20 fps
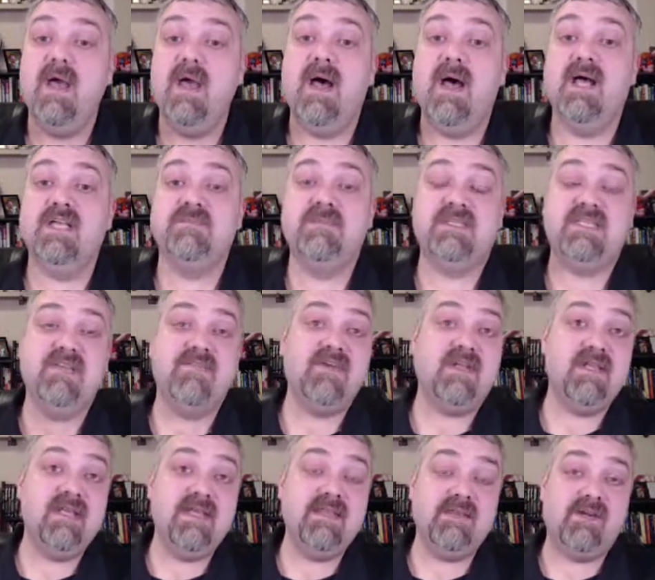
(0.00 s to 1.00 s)
Uh,
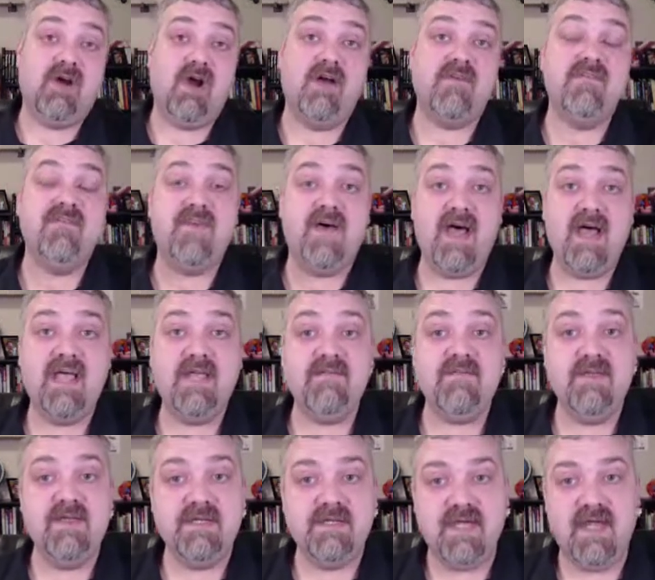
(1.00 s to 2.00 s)
specifically there are
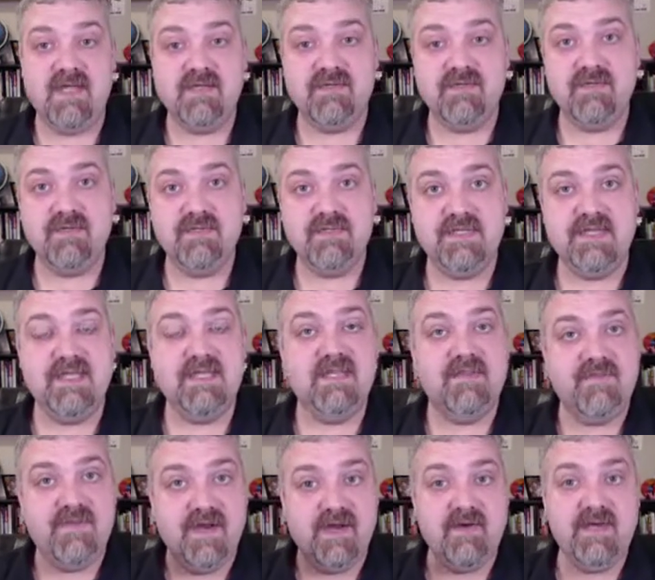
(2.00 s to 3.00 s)
five tonsils in
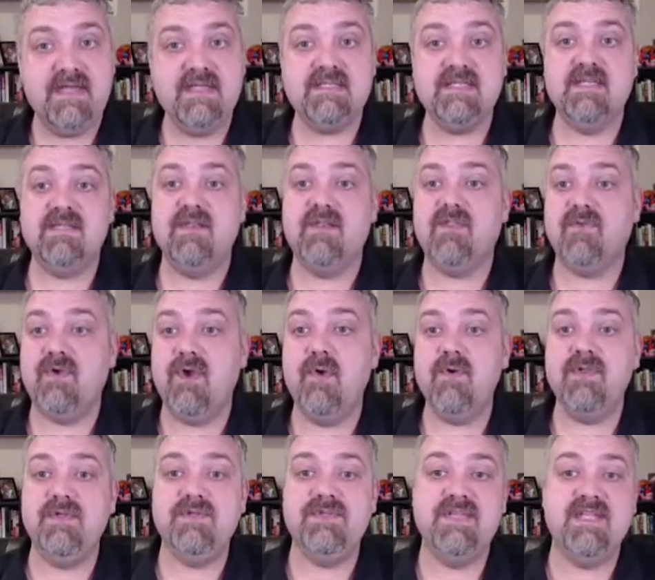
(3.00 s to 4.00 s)
the pharynx in the
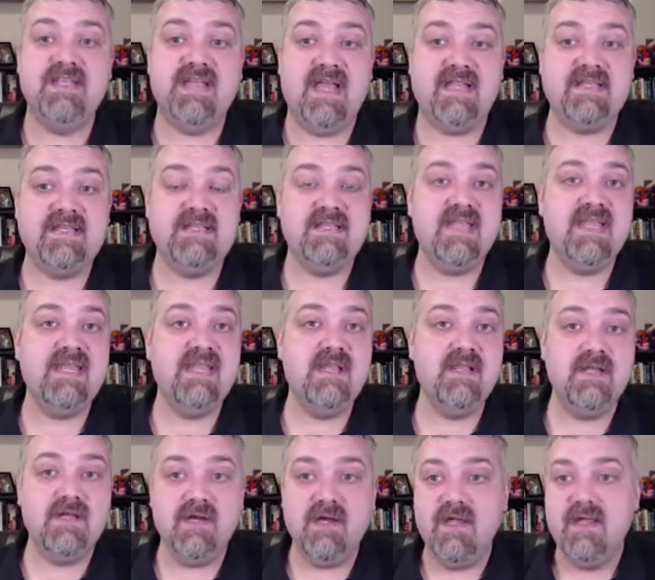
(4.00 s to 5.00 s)
throat. You see that
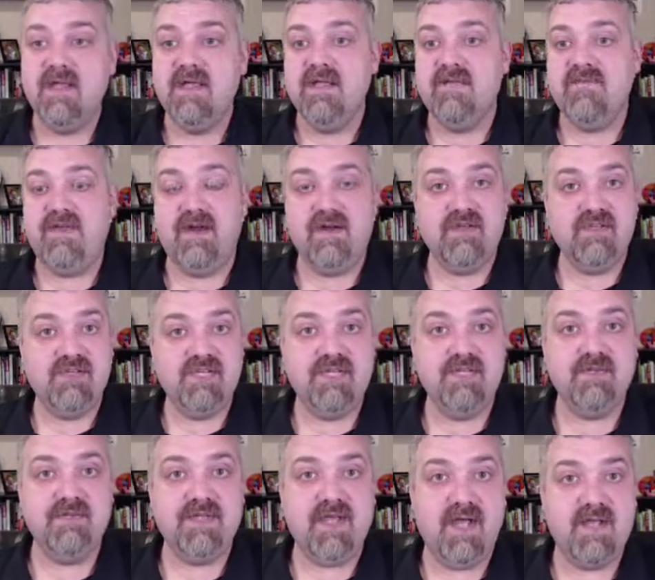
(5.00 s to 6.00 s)
singular
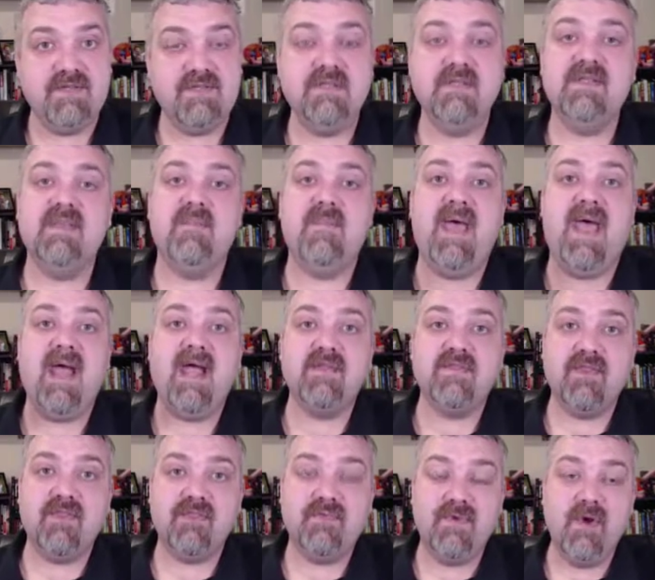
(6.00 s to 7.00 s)
pharyngeal tonsil in the back of
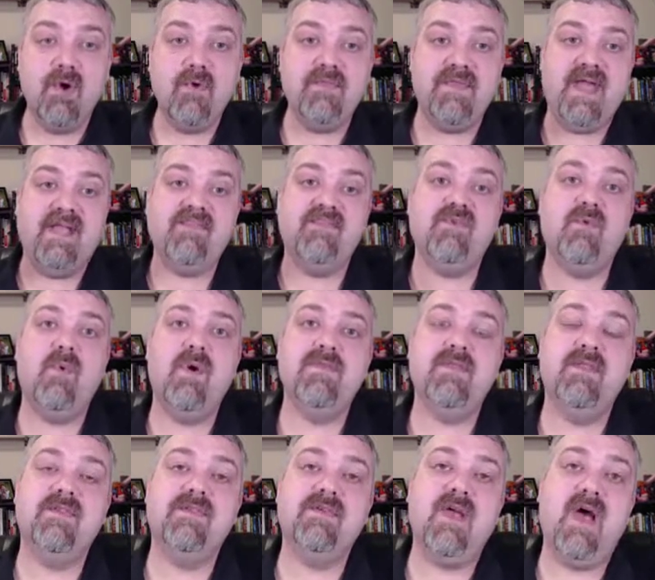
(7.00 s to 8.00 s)
the throat. That's the one
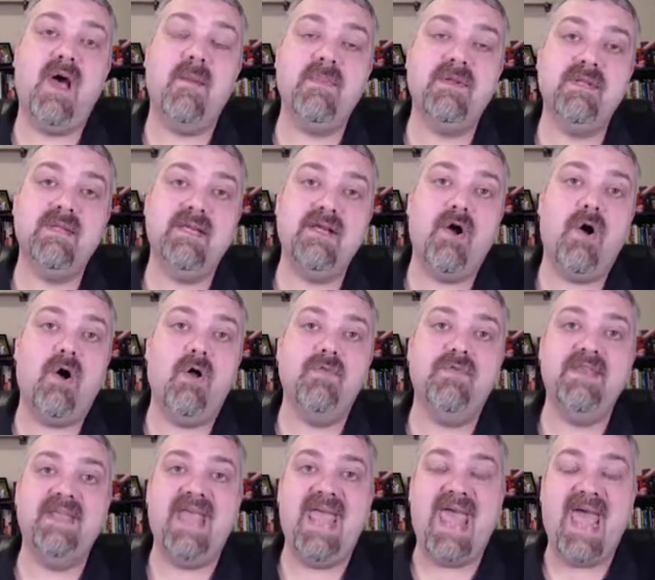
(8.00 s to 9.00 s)
that's commonly called
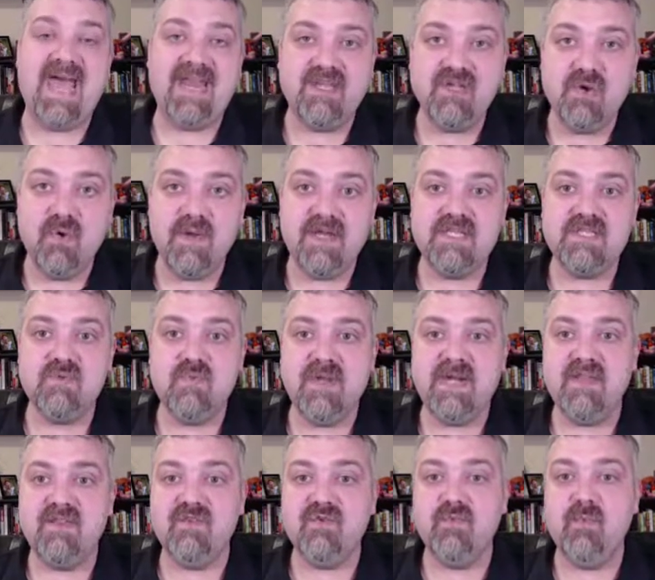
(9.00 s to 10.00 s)
the adenoids when
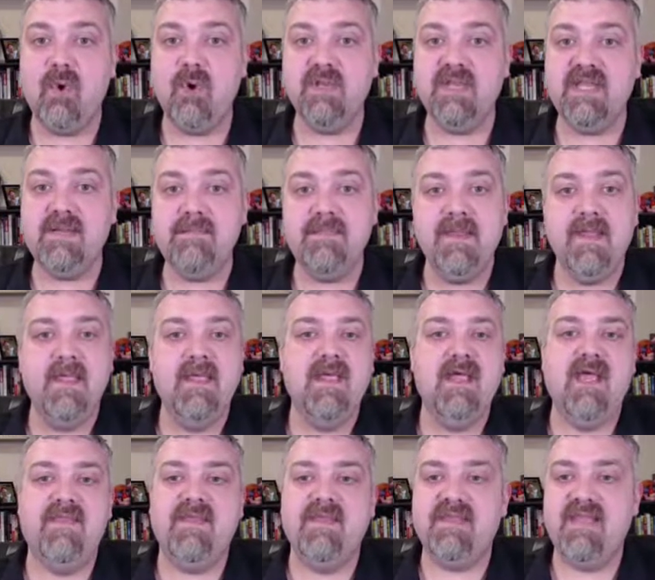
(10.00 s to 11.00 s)
it's swollen.
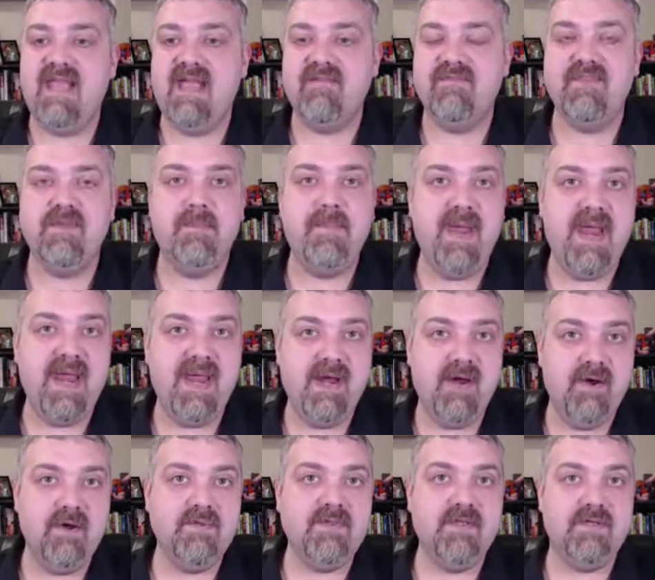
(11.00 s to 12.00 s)
And then you have the
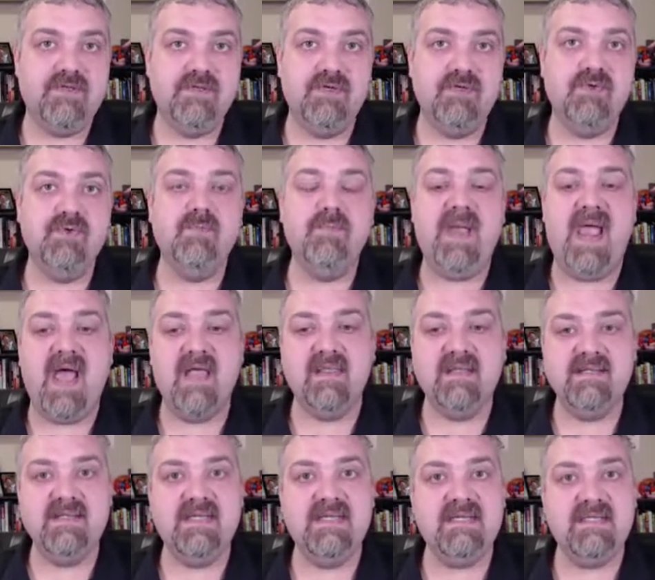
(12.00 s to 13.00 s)
pair, the two
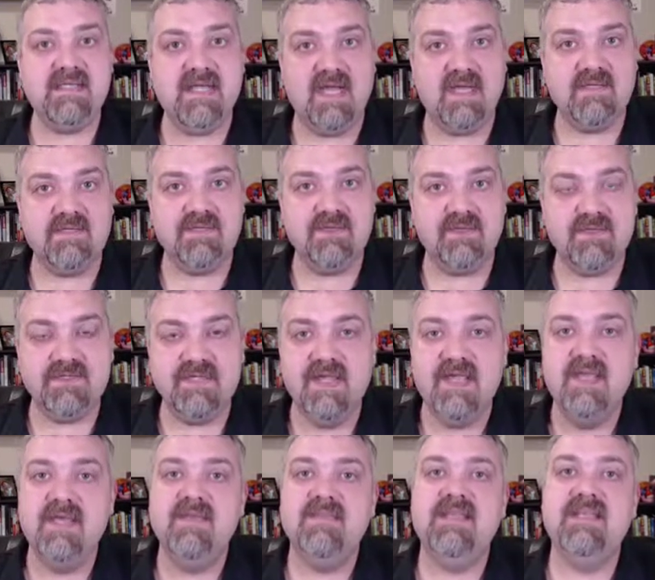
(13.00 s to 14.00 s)
palatine tonsils.
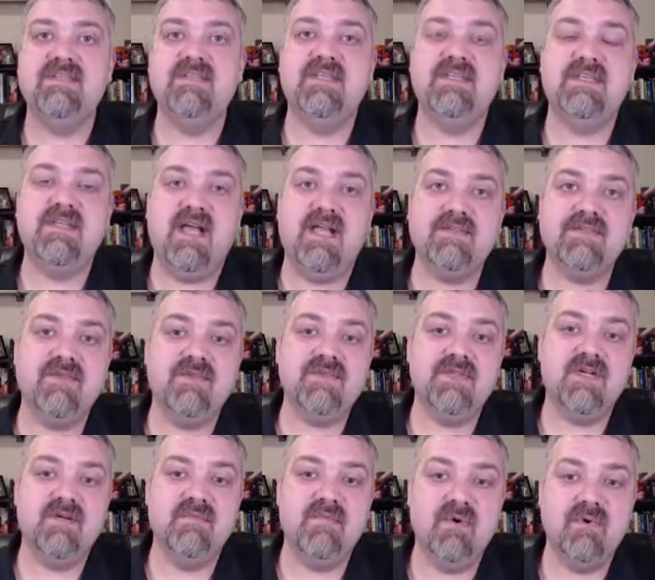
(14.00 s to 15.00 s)
These are the tonsils
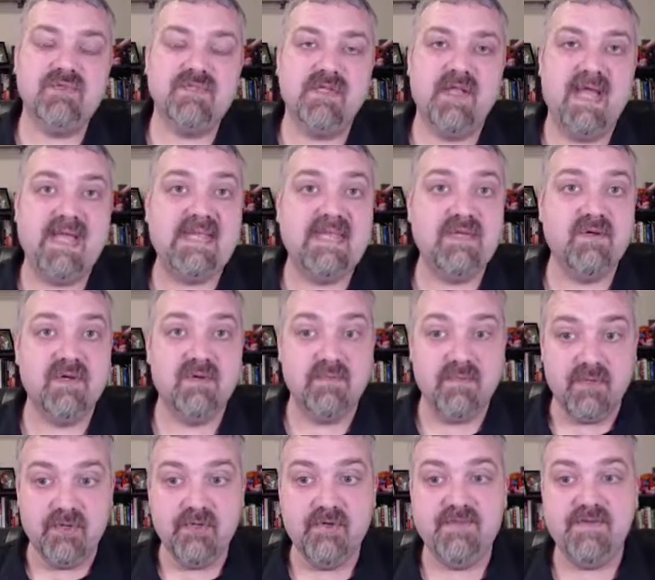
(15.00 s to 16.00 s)
that are most likely
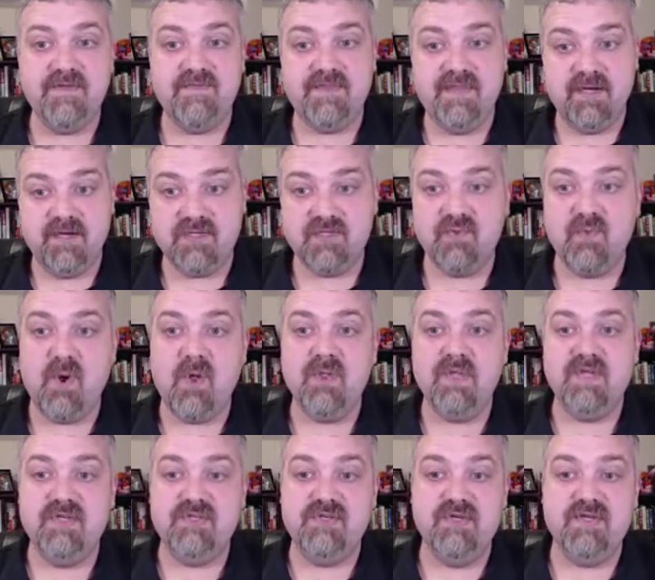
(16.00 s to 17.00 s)
removed if they're
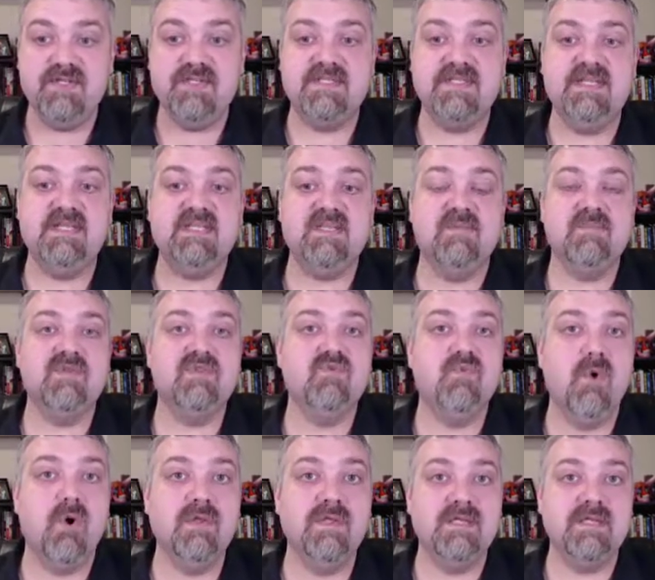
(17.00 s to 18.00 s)
swollen, as you can see some
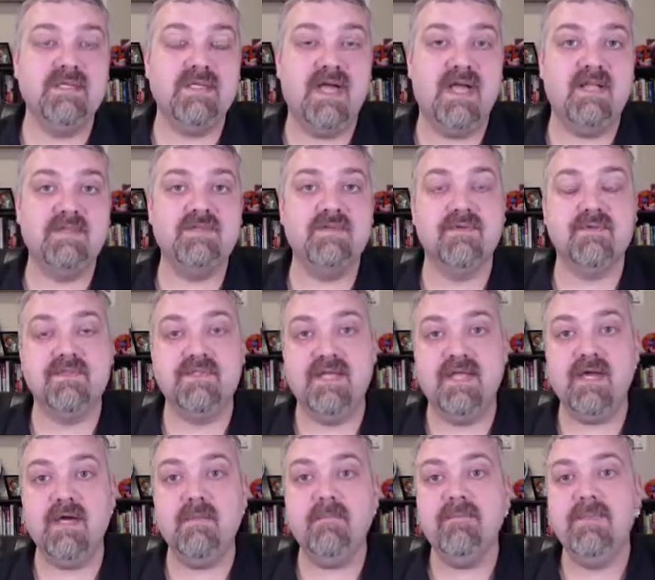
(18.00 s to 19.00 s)
swollen tonsils
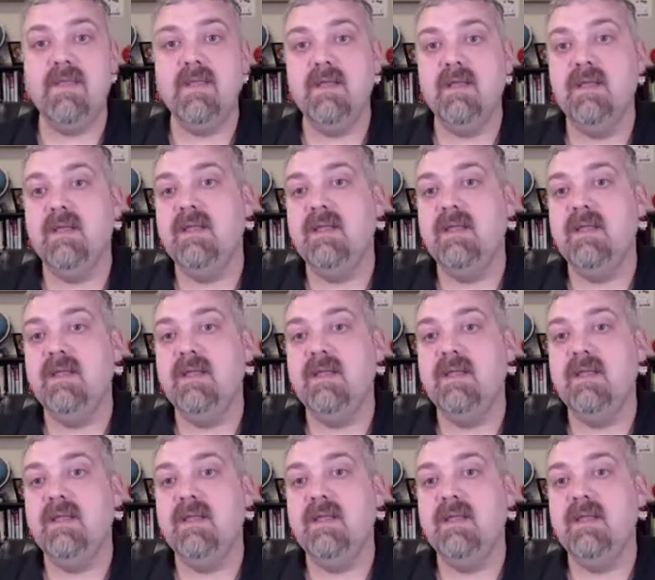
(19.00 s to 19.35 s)
there.